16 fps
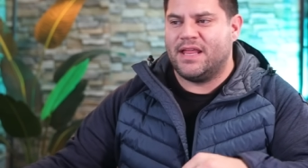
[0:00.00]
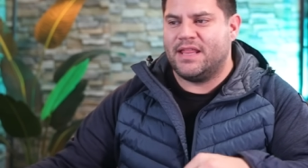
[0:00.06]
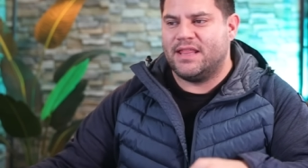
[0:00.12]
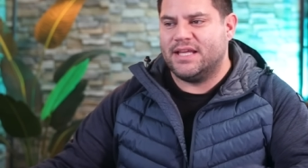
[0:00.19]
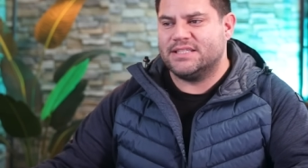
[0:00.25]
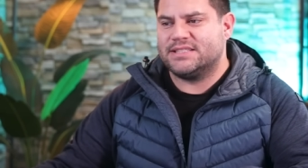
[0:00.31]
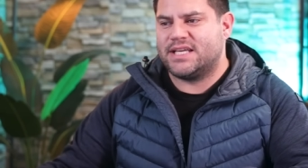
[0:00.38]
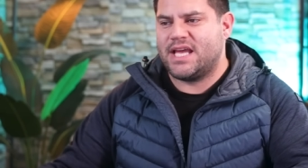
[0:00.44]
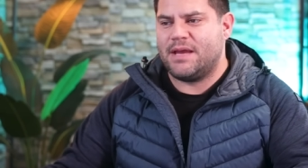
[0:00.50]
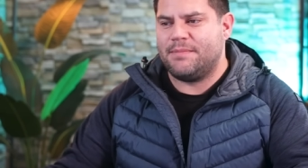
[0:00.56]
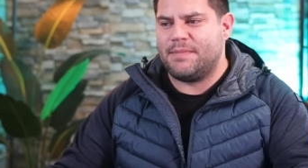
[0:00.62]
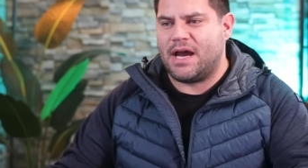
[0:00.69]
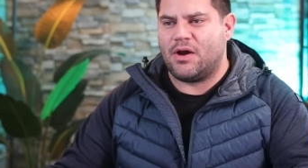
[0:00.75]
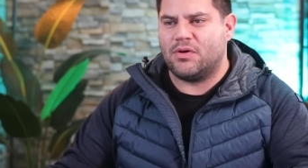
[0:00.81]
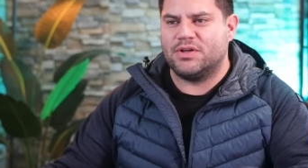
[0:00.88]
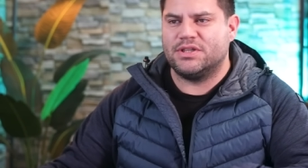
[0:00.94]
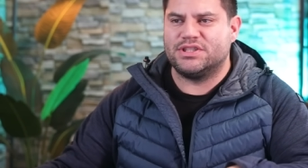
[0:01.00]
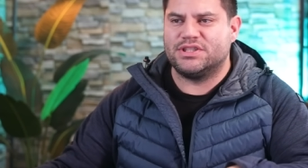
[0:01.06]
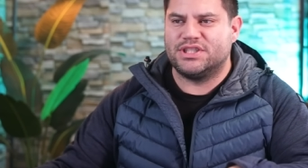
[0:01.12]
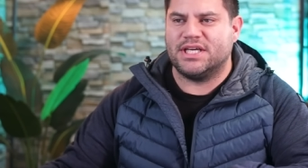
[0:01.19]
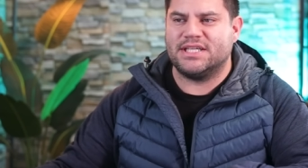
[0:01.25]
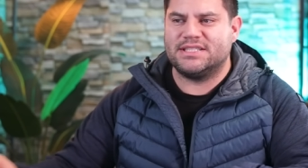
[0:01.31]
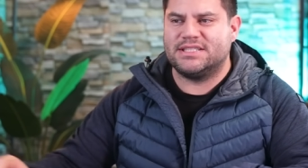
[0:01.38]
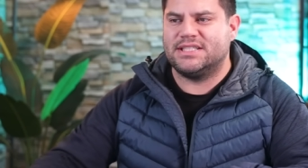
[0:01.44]
This came out
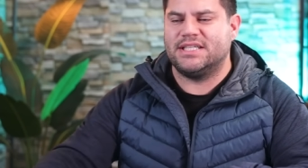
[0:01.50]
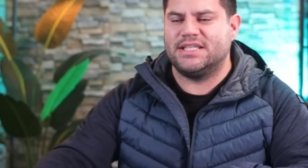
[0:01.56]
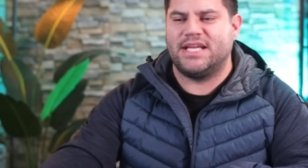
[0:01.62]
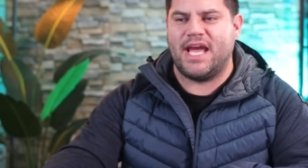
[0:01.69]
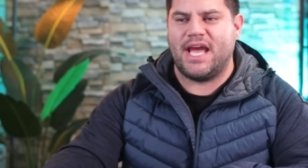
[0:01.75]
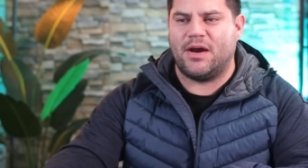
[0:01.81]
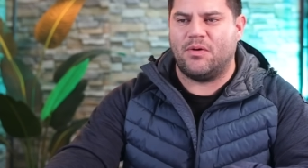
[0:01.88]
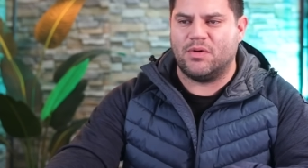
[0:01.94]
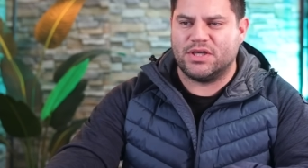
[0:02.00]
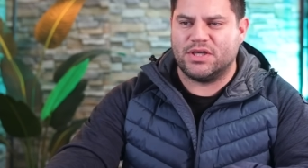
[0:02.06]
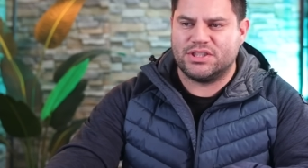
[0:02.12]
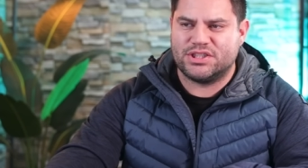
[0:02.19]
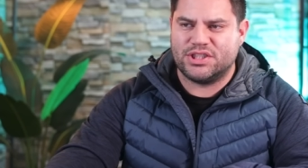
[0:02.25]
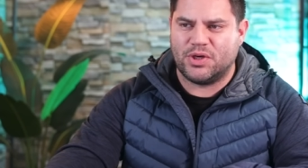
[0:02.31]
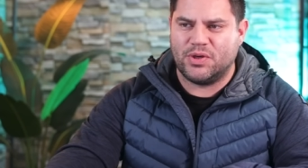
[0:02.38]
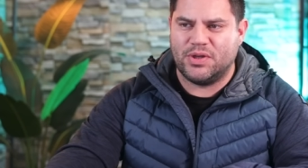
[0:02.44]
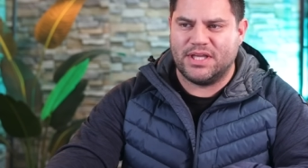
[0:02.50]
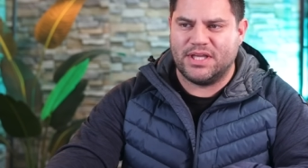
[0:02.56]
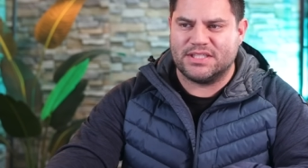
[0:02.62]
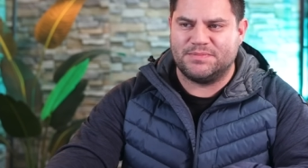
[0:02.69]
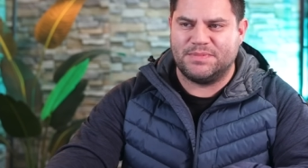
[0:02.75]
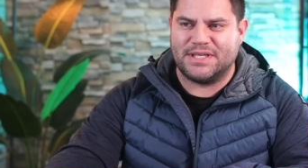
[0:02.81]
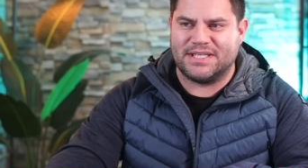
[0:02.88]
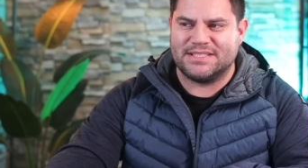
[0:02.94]
just today. I want to show you this
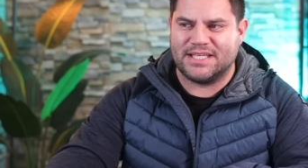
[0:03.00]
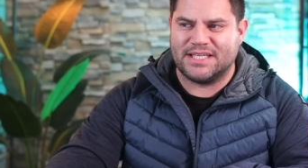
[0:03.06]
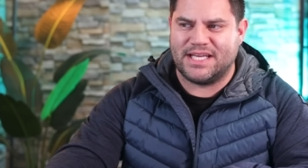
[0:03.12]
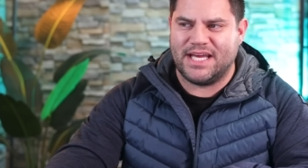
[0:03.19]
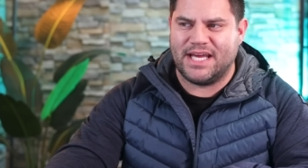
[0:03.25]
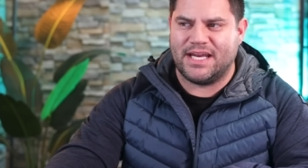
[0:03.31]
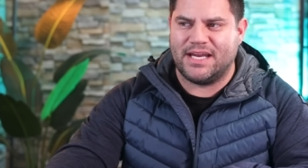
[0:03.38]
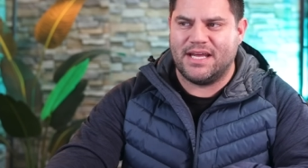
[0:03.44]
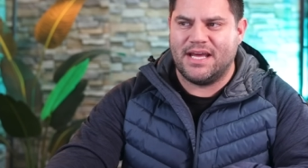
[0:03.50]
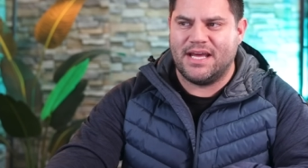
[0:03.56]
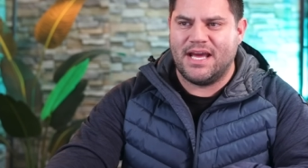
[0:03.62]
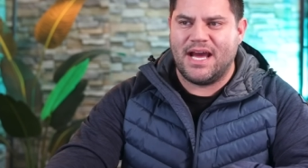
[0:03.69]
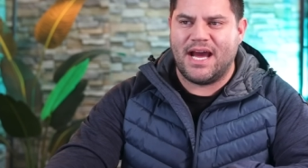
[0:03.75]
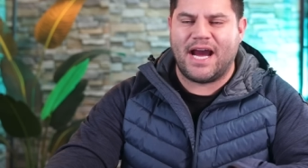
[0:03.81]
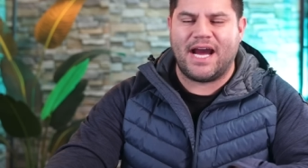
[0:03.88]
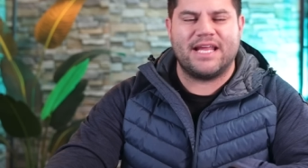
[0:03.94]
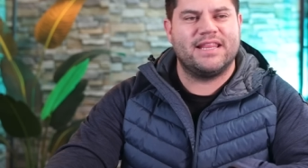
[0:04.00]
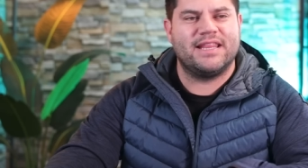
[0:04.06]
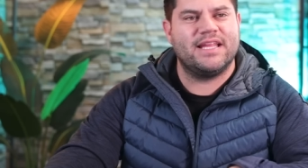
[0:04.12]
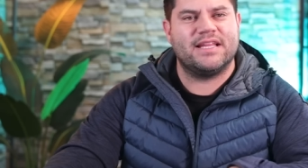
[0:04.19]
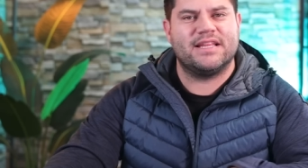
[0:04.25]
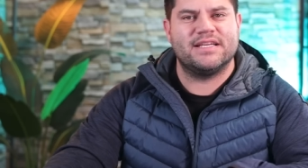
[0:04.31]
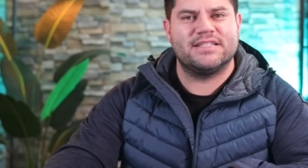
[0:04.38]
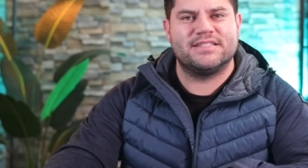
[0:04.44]
because, again, I
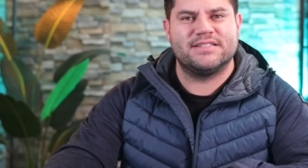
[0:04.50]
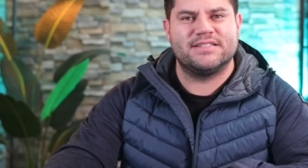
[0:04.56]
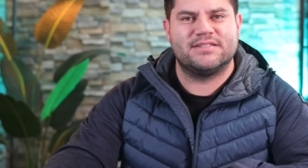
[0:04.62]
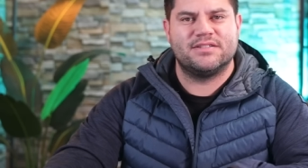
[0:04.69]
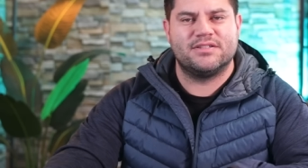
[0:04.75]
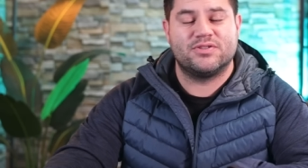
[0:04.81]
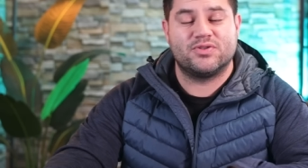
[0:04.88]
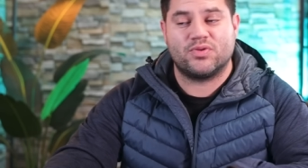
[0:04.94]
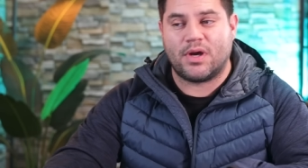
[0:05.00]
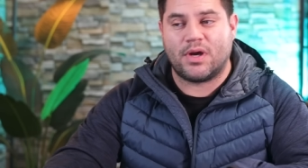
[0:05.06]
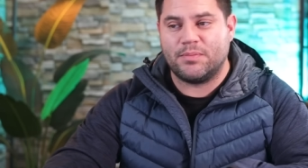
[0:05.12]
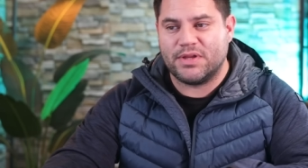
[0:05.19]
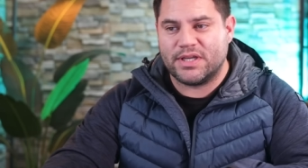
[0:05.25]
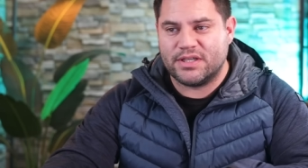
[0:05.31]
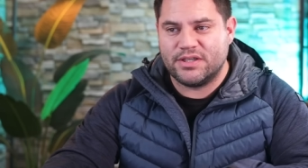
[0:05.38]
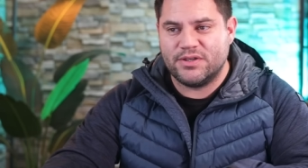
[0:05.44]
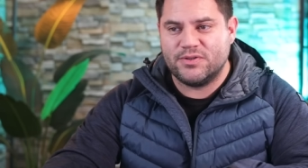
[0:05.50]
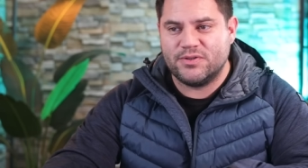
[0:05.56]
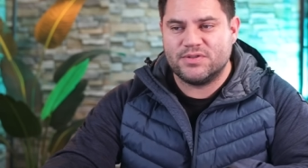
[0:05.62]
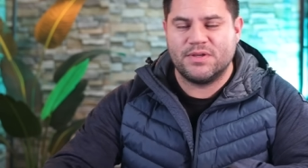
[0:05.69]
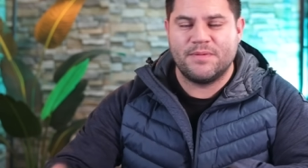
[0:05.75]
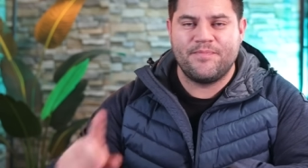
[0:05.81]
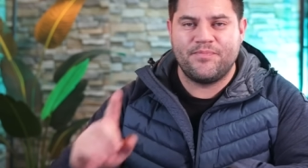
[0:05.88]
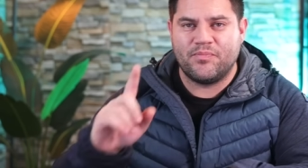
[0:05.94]
think this is troubling
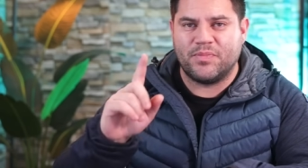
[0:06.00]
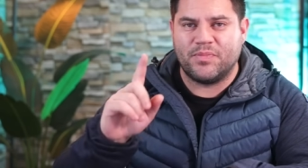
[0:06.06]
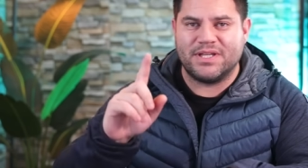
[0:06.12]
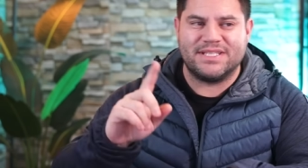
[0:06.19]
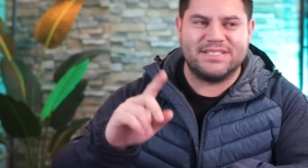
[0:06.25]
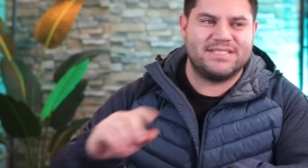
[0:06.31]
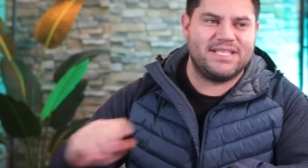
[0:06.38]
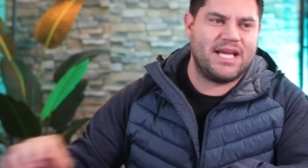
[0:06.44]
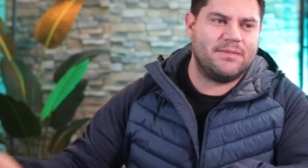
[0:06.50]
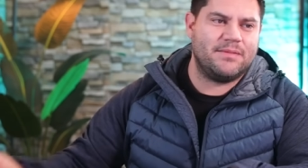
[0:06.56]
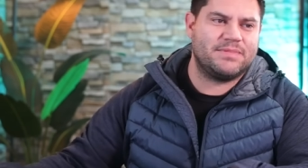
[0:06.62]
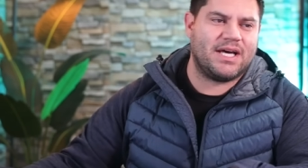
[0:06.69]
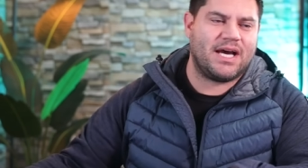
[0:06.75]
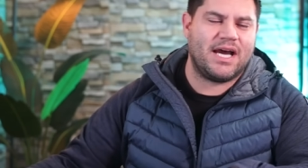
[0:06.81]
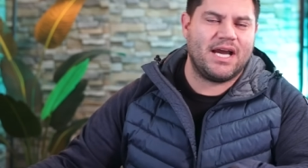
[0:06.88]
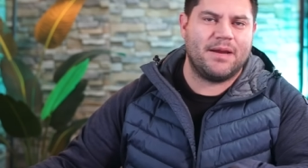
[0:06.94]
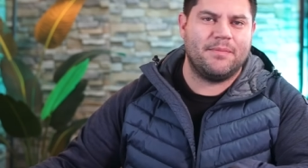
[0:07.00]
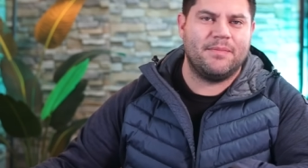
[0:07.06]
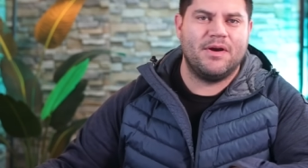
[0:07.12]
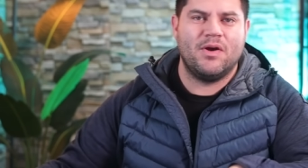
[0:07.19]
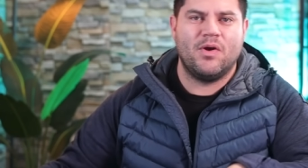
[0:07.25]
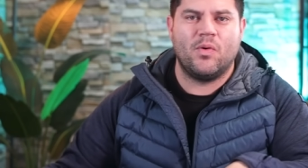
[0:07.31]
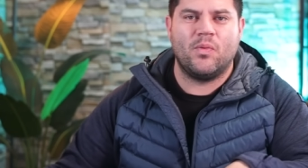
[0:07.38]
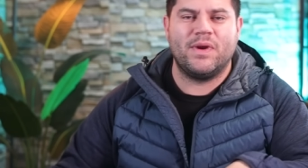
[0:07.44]
news, but at the same time,
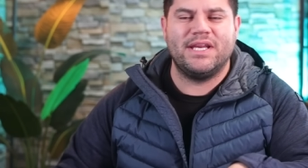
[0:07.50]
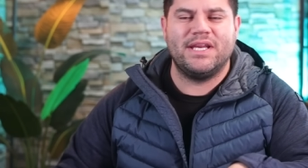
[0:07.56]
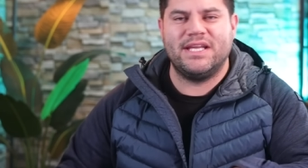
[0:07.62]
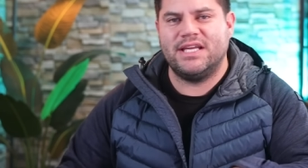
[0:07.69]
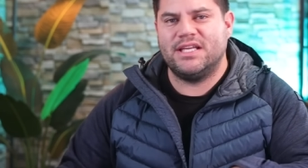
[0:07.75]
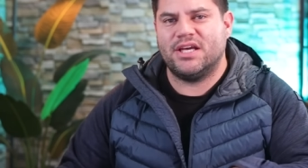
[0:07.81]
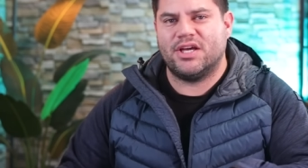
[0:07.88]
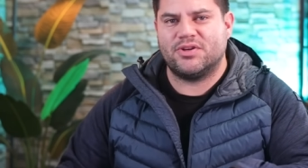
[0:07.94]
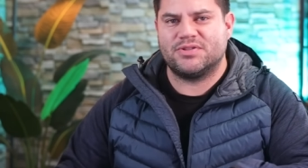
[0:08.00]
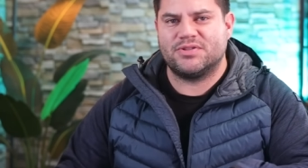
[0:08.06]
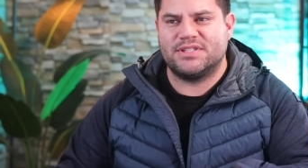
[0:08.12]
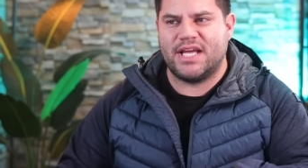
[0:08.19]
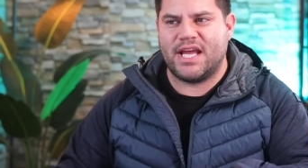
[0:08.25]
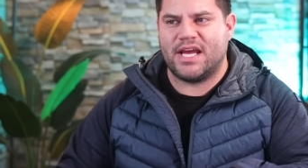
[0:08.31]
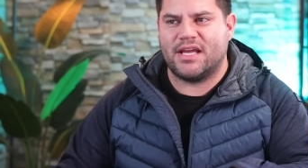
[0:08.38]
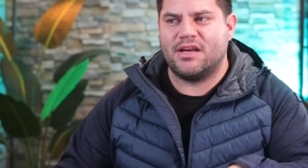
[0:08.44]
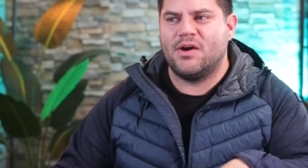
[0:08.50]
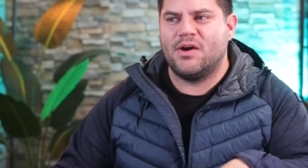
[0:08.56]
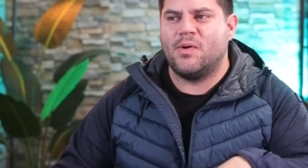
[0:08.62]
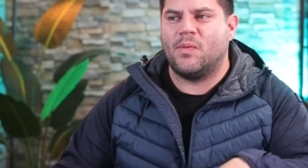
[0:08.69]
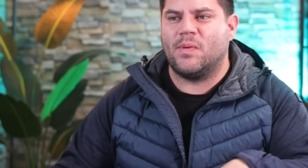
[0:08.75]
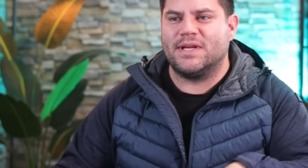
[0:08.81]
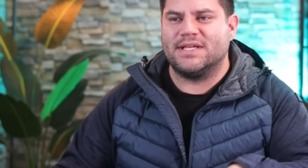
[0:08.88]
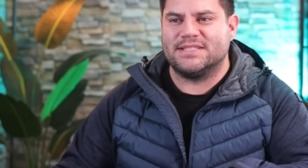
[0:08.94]
we need to understand
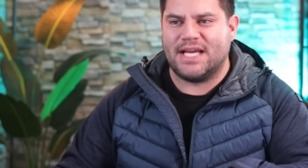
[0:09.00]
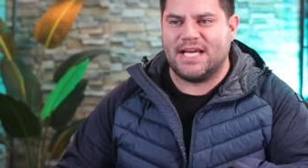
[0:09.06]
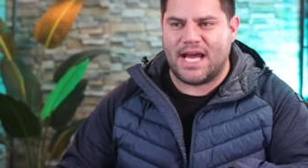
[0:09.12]
what is